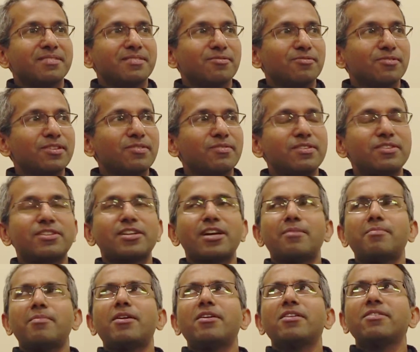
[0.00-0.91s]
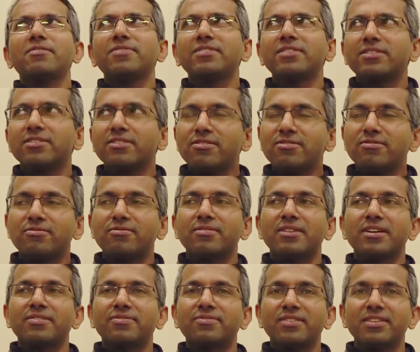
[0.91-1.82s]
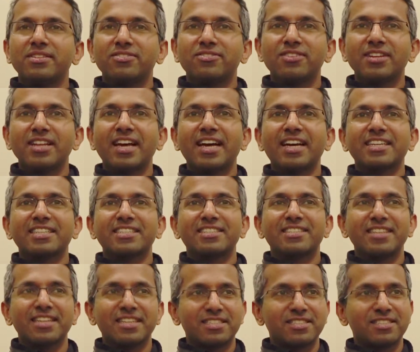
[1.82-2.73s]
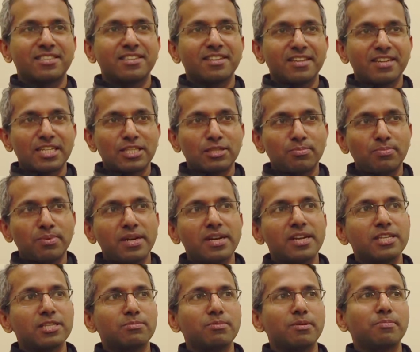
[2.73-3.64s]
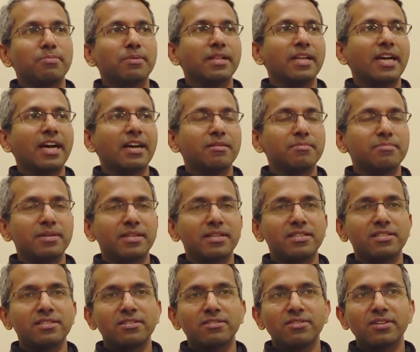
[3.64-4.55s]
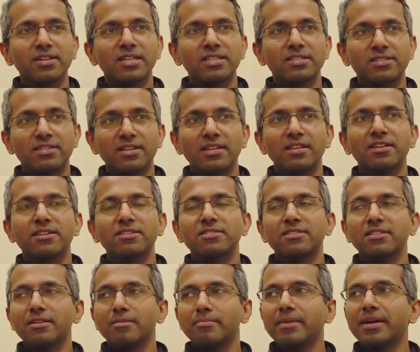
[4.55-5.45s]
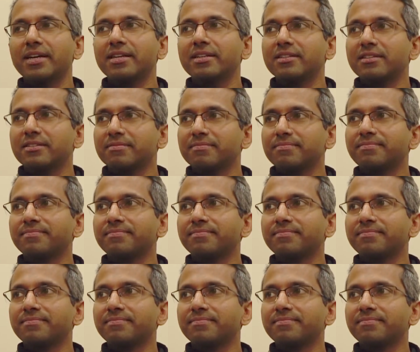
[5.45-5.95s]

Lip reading: Only when you come out of it, oh, I feel relaxed. That's the experience people have, but it's really stillness in the mind.